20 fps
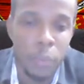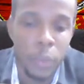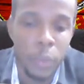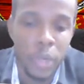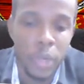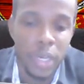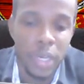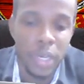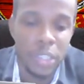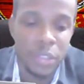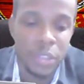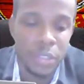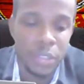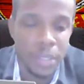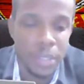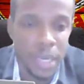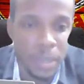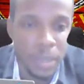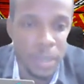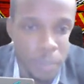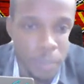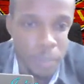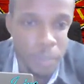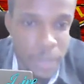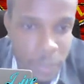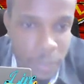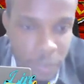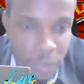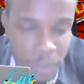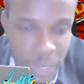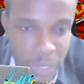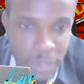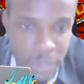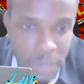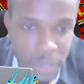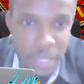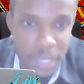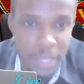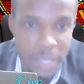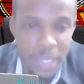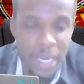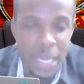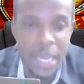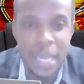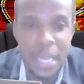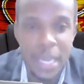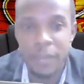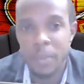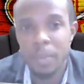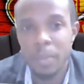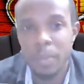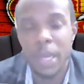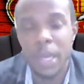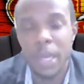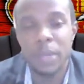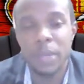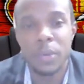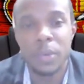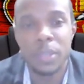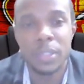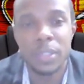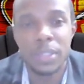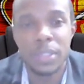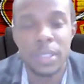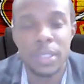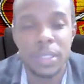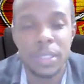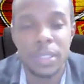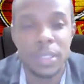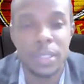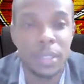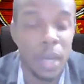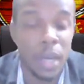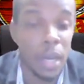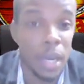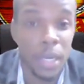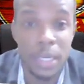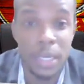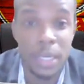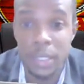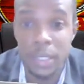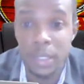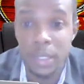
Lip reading: when they just start playing for Manchester United, everybody was all,